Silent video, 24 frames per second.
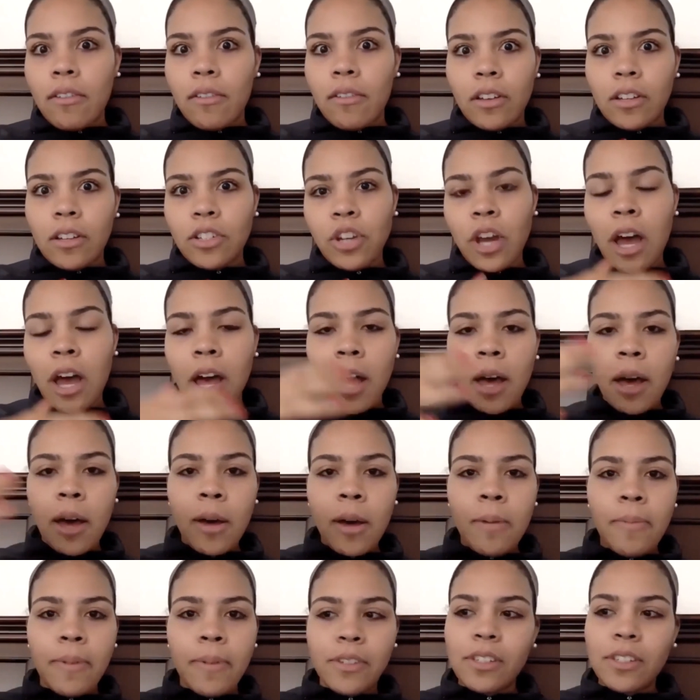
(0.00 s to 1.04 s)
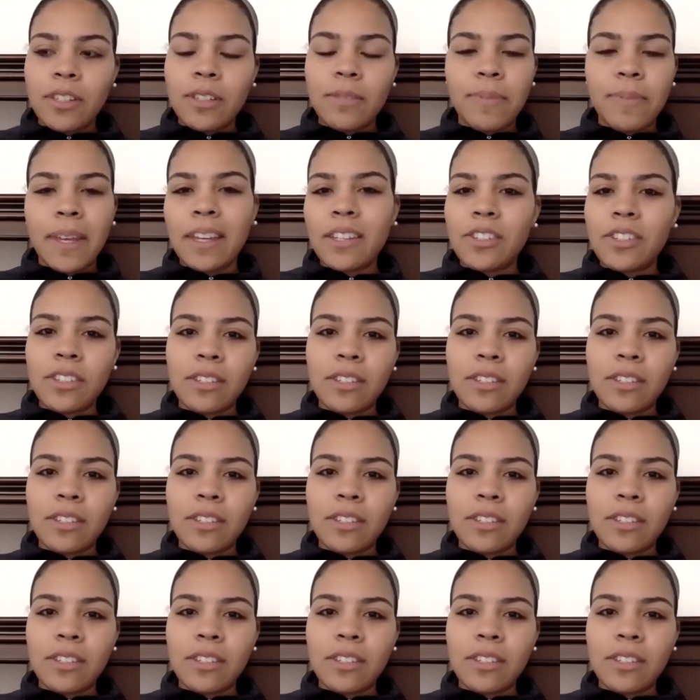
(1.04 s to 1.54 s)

a job and just being,